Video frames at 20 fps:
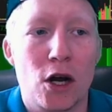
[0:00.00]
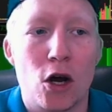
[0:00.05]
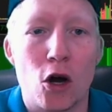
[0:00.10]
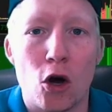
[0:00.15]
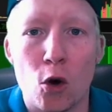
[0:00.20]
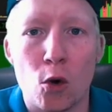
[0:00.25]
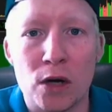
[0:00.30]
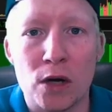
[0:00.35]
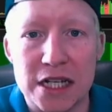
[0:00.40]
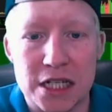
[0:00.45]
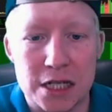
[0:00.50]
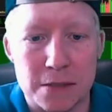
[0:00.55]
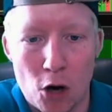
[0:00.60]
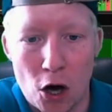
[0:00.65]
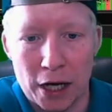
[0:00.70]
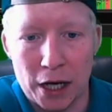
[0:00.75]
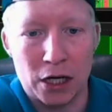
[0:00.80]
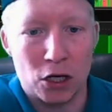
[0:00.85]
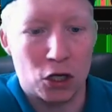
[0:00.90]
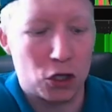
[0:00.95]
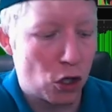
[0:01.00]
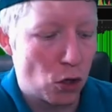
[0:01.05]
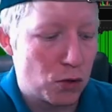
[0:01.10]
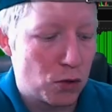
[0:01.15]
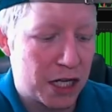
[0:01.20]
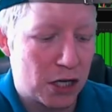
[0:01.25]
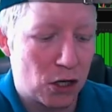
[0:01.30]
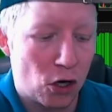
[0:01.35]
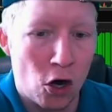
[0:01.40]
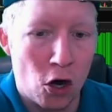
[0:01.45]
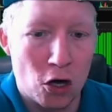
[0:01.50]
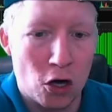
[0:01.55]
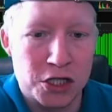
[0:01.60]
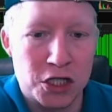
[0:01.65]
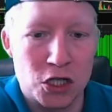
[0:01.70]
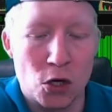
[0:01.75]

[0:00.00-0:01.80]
want to hold into market close at all.